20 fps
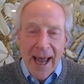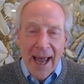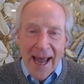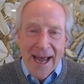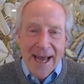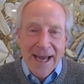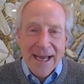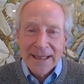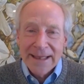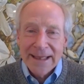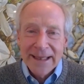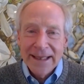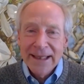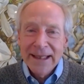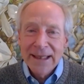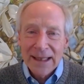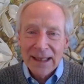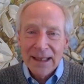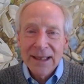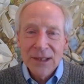add to
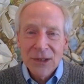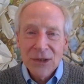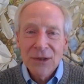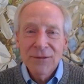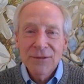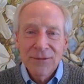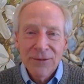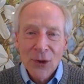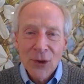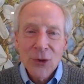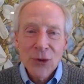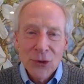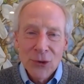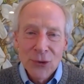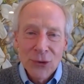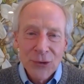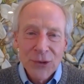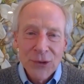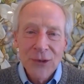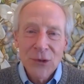his list of virtues